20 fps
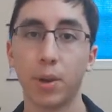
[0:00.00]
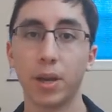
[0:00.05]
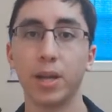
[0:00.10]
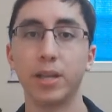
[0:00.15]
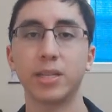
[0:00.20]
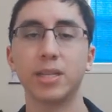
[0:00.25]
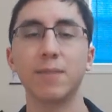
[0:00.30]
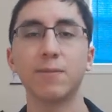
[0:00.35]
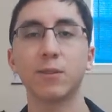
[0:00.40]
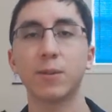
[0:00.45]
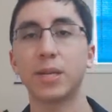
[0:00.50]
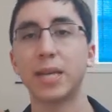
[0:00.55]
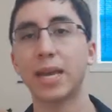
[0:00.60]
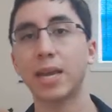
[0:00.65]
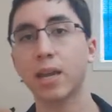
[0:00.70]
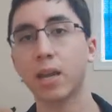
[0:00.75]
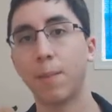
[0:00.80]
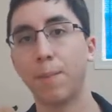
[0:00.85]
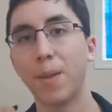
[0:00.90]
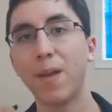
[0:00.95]
But it seems to be
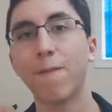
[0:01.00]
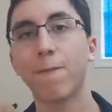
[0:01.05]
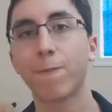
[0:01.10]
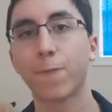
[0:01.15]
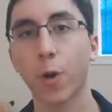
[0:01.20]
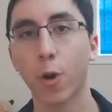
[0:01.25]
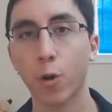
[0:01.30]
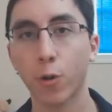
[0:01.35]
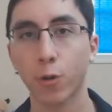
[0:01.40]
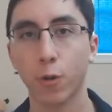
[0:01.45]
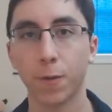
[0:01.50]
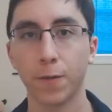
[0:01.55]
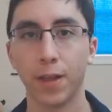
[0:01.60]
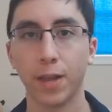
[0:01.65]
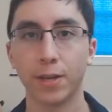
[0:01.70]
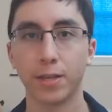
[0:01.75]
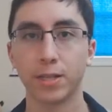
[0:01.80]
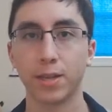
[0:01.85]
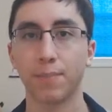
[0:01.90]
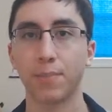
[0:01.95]
taking it a bit further
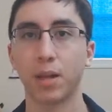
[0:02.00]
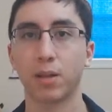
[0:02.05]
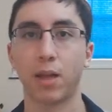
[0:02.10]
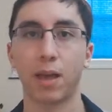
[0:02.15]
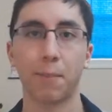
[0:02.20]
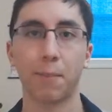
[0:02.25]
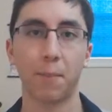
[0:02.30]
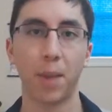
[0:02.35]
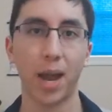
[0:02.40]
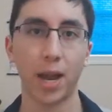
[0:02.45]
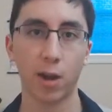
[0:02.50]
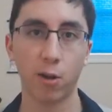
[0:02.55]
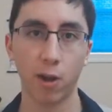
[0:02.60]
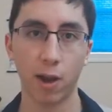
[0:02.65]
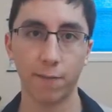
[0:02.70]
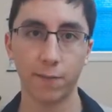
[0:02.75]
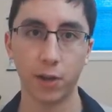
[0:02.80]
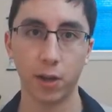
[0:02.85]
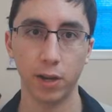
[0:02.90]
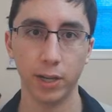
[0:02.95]
than something like
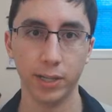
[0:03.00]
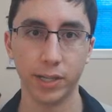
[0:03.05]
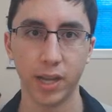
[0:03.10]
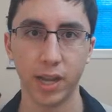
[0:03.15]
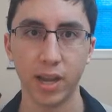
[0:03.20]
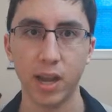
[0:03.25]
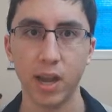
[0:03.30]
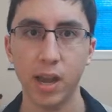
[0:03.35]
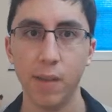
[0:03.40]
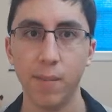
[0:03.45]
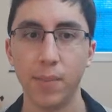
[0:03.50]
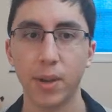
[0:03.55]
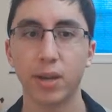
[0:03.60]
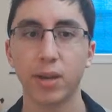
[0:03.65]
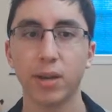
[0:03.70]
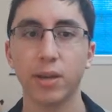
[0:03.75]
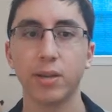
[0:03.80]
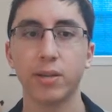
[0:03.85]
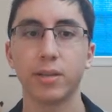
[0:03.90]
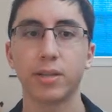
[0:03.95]
Minecraft does,
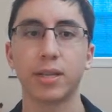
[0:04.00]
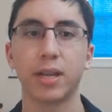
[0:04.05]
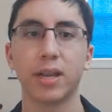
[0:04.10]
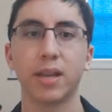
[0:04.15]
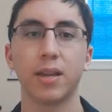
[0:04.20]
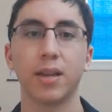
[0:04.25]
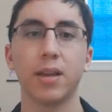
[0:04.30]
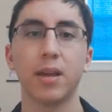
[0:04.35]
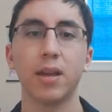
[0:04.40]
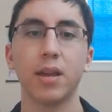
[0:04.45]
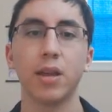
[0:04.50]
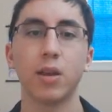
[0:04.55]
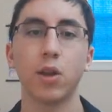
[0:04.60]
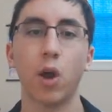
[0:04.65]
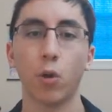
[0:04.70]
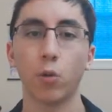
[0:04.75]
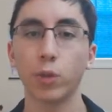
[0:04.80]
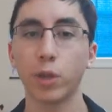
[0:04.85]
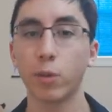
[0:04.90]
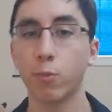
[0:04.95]
because
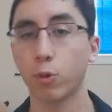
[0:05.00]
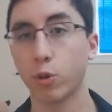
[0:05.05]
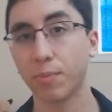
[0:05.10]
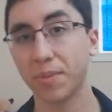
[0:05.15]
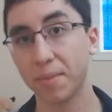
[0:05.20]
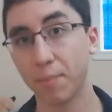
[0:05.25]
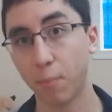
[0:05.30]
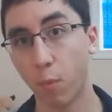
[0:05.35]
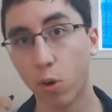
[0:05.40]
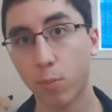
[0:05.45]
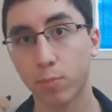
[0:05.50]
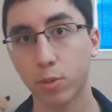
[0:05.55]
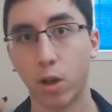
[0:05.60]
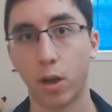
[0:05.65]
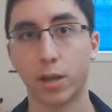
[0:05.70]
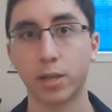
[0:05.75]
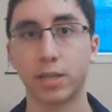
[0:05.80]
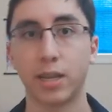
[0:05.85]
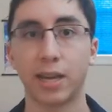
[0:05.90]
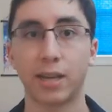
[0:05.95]
not only will there be more
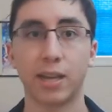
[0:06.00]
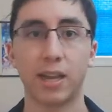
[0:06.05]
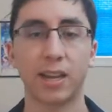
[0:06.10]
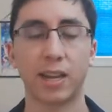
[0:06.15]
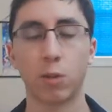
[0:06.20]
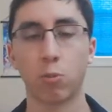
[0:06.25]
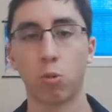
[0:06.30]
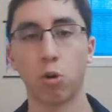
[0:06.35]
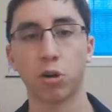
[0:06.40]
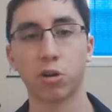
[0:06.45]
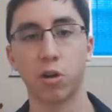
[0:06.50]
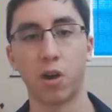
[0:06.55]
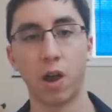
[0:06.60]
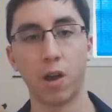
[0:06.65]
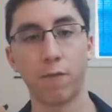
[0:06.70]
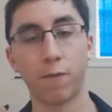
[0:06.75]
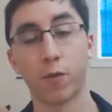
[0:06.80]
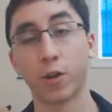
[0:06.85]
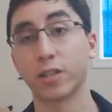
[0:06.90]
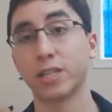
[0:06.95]
blocks that it can work
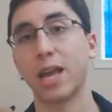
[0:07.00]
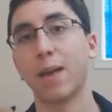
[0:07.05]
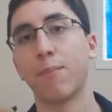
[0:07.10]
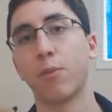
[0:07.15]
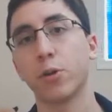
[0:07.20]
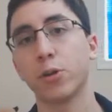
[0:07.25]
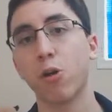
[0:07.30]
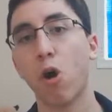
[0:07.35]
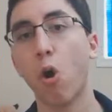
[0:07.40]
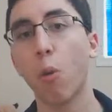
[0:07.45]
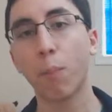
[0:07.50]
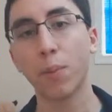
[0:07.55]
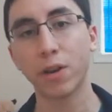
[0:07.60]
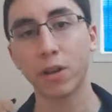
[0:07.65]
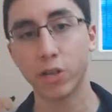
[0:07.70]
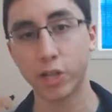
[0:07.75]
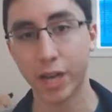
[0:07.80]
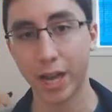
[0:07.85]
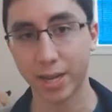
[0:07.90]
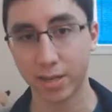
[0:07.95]
on, for example, you
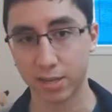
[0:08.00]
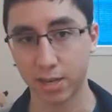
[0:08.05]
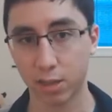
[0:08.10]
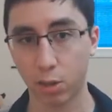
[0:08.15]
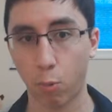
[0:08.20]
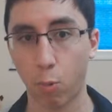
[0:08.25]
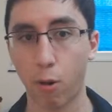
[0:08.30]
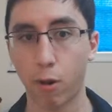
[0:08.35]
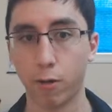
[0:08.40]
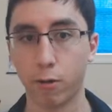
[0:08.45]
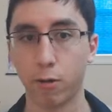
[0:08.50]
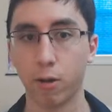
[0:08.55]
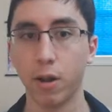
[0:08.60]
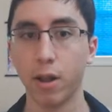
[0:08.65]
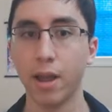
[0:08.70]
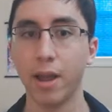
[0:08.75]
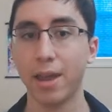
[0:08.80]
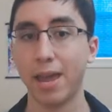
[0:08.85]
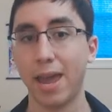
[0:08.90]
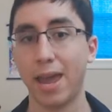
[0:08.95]
open a chest in the
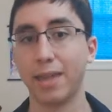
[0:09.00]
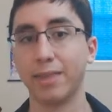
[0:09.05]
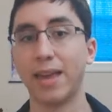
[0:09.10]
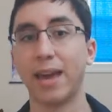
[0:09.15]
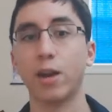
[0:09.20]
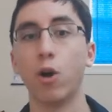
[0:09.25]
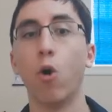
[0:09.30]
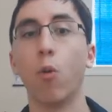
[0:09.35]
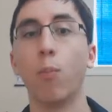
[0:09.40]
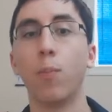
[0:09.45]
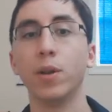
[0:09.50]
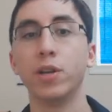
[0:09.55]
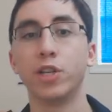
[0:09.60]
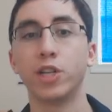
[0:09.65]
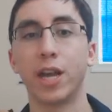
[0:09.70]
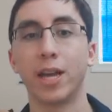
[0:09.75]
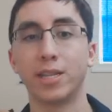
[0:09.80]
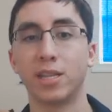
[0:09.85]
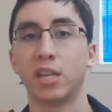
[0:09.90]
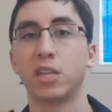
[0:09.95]
water, and that open
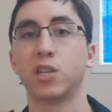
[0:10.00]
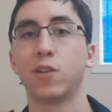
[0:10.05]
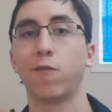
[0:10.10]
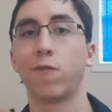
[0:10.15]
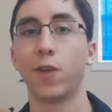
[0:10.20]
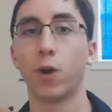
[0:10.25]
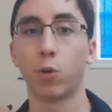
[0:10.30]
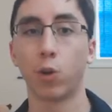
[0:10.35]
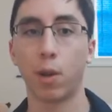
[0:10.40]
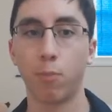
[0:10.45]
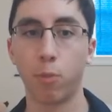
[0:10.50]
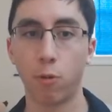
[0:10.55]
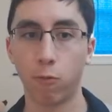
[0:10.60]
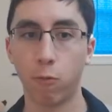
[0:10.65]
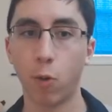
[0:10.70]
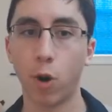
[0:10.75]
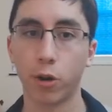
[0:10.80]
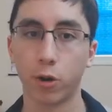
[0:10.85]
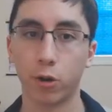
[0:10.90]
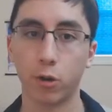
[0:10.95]
chest is filled up
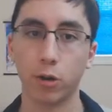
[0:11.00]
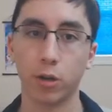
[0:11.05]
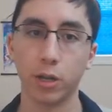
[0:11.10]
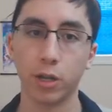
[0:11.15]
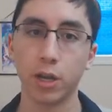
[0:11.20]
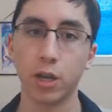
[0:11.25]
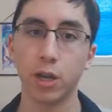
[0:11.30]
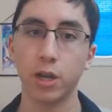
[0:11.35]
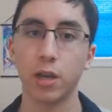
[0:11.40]
with water.